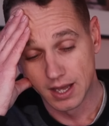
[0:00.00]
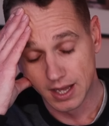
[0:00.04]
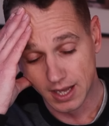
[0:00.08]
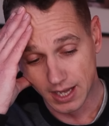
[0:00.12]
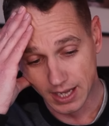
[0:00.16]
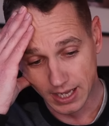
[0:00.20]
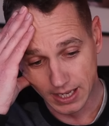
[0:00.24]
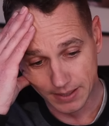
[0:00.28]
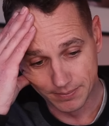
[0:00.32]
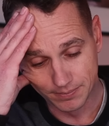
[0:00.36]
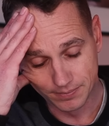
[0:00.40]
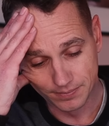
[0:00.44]

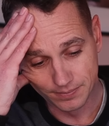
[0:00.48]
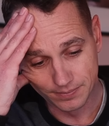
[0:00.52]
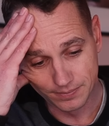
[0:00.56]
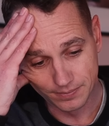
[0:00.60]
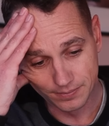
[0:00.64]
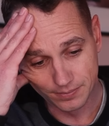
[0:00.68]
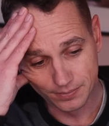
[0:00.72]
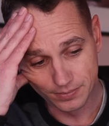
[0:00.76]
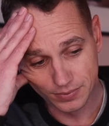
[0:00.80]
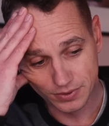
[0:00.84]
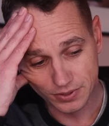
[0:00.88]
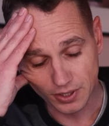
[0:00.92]

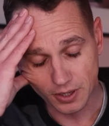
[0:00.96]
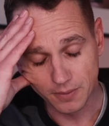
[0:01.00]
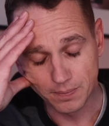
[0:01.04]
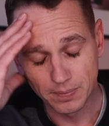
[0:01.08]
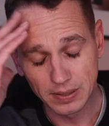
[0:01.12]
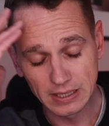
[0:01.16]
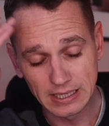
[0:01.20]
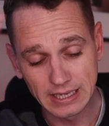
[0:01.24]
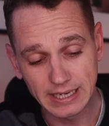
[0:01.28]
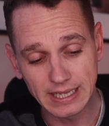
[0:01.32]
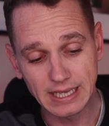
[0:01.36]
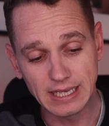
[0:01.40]
So
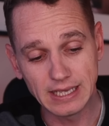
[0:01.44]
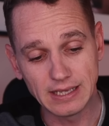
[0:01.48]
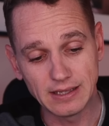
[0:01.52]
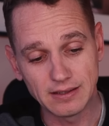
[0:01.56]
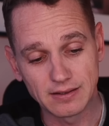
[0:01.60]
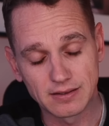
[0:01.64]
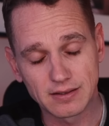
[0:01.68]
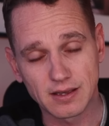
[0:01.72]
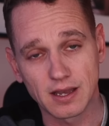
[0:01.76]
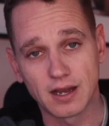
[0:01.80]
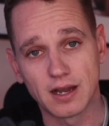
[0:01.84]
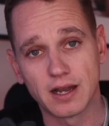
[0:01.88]

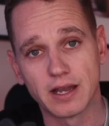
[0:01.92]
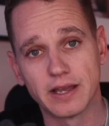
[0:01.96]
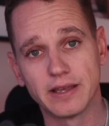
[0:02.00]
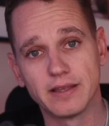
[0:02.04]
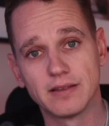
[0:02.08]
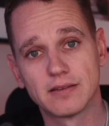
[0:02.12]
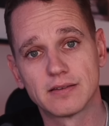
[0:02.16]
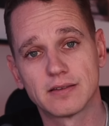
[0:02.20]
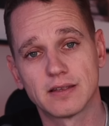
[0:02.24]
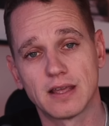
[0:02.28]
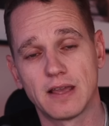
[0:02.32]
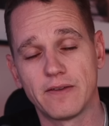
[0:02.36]
please,
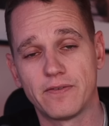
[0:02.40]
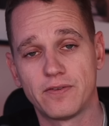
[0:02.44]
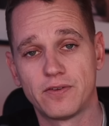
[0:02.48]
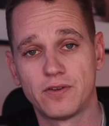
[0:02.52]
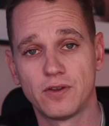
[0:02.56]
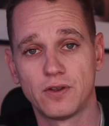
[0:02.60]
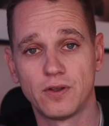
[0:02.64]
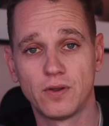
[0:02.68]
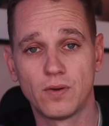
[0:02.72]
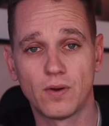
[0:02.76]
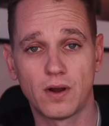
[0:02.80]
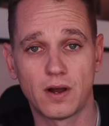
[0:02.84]
guys, if
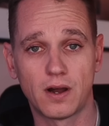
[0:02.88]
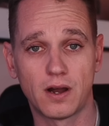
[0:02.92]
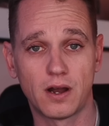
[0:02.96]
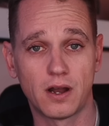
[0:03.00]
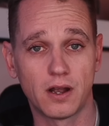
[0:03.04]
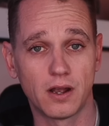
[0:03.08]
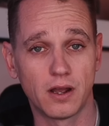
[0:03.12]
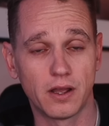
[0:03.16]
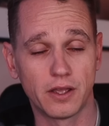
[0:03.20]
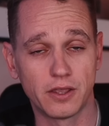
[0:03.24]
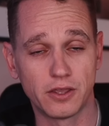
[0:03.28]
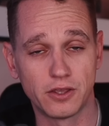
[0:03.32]
you
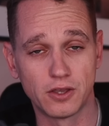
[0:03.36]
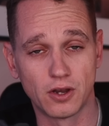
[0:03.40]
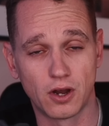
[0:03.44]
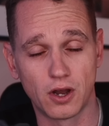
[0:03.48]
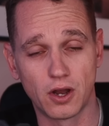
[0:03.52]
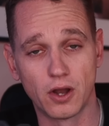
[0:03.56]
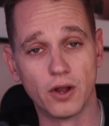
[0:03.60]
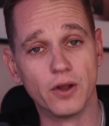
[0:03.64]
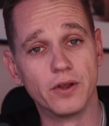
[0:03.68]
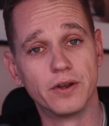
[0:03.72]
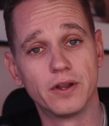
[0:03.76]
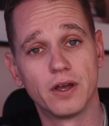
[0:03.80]
are a yacht
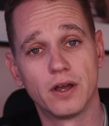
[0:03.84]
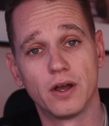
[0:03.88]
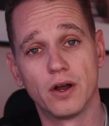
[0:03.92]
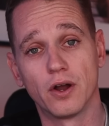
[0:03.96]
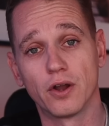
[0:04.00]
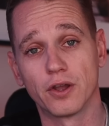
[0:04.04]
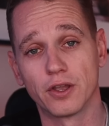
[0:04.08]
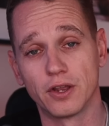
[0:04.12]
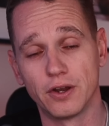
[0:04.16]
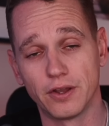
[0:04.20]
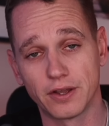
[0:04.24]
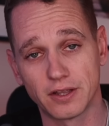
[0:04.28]
owner
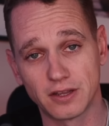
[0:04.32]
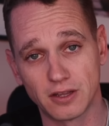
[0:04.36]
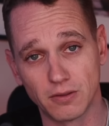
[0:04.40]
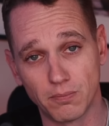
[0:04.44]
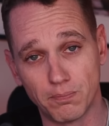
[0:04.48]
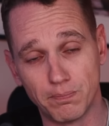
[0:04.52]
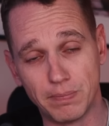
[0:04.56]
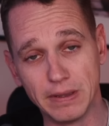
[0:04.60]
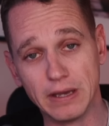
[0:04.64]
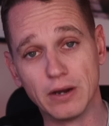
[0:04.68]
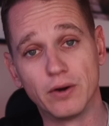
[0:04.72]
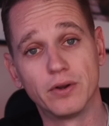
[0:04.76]
or you're looking to
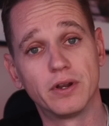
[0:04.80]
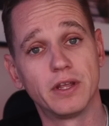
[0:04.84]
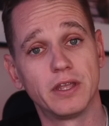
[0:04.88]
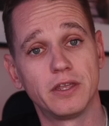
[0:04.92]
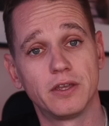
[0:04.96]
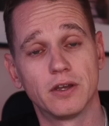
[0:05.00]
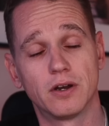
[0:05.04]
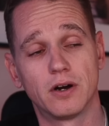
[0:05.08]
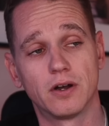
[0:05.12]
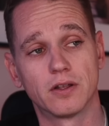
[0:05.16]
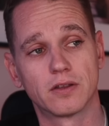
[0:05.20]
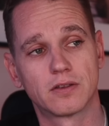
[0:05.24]
build a
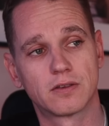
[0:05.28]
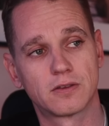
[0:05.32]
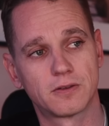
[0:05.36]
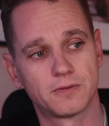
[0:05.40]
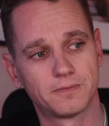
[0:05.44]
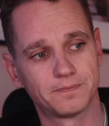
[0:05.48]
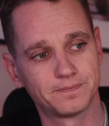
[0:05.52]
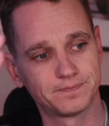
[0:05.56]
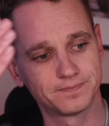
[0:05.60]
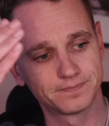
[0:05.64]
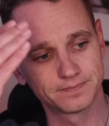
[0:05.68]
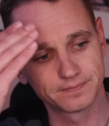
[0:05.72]
yacht,
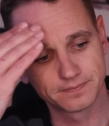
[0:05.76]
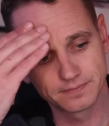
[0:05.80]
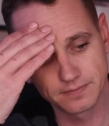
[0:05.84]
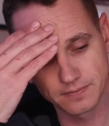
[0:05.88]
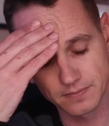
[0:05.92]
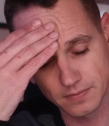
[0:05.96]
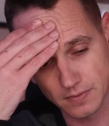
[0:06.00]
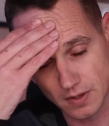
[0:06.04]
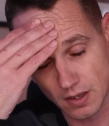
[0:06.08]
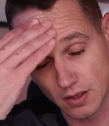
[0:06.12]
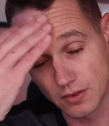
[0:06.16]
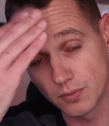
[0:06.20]

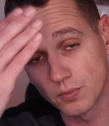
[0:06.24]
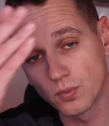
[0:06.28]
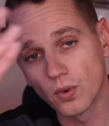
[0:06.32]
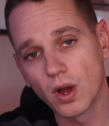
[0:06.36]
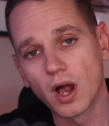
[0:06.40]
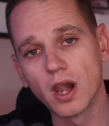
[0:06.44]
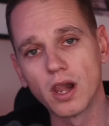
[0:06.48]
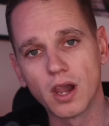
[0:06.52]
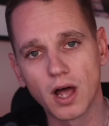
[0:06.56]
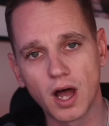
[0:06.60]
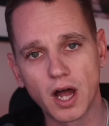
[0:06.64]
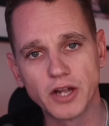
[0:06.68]

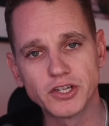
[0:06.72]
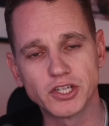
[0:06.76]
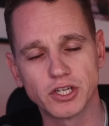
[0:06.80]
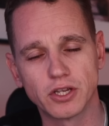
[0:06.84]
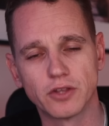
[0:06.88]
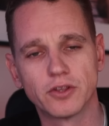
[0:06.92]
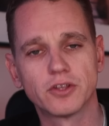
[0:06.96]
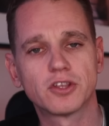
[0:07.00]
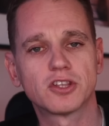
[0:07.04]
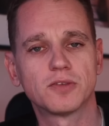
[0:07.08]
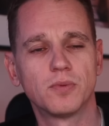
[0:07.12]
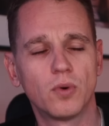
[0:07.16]
a larger,
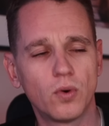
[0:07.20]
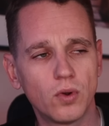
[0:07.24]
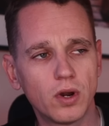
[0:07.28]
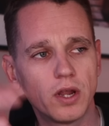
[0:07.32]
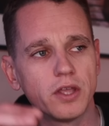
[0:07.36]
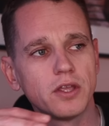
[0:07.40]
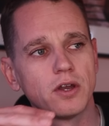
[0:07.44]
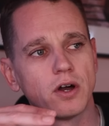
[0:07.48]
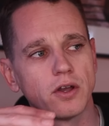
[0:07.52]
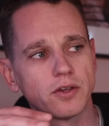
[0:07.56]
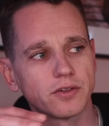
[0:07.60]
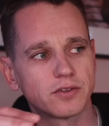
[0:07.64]
the smaller
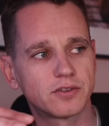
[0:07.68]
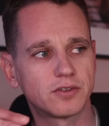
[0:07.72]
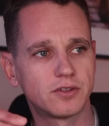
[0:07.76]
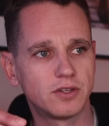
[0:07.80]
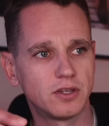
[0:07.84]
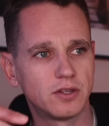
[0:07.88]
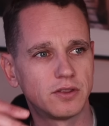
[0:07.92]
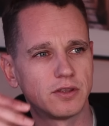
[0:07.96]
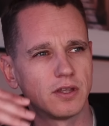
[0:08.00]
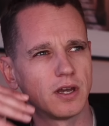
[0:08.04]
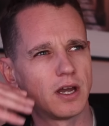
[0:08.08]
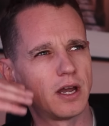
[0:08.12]
yachts,
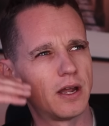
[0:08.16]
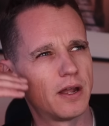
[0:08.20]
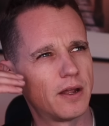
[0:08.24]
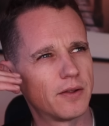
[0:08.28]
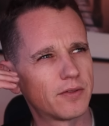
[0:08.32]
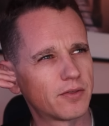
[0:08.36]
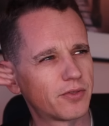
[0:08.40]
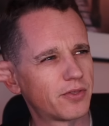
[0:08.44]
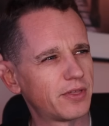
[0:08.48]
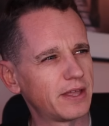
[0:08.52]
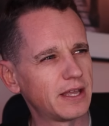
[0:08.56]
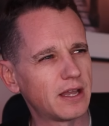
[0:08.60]
I
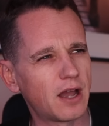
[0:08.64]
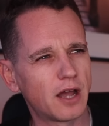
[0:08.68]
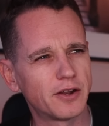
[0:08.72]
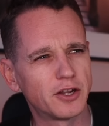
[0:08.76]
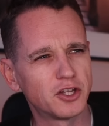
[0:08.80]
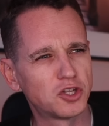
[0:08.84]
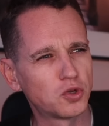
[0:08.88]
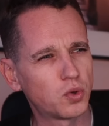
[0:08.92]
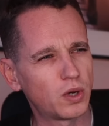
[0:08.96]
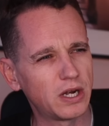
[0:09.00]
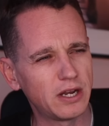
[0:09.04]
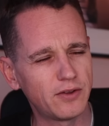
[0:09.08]
think
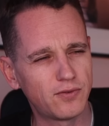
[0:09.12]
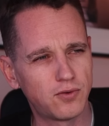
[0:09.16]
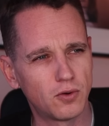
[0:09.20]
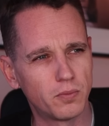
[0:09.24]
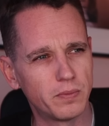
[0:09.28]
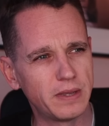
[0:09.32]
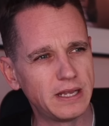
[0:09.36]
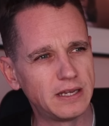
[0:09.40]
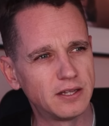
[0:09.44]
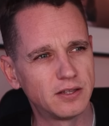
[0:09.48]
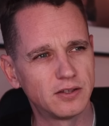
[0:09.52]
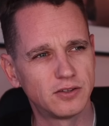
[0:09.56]
under 24
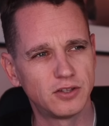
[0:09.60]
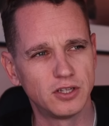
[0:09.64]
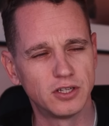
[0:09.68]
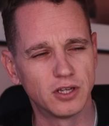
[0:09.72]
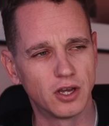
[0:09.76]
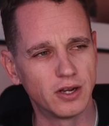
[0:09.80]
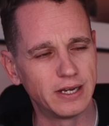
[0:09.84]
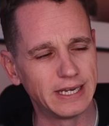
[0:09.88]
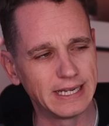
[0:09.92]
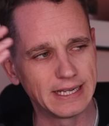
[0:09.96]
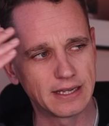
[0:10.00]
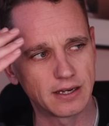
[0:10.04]
meters, you
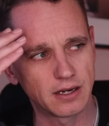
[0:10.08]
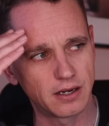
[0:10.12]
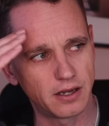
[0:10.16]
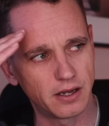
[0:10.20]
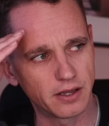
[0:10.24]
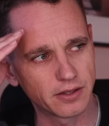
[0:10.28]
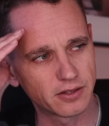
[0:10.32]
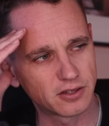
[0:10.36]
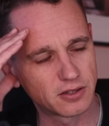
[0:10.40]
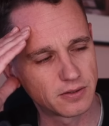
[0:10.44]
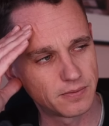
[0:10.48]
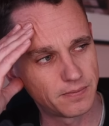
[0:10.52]
don't need
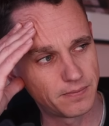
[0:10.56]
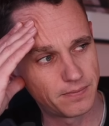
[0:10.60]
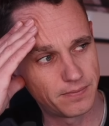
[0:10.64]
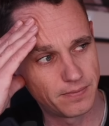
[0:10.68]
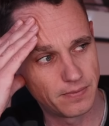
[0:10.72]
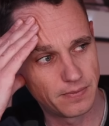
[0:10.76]
class.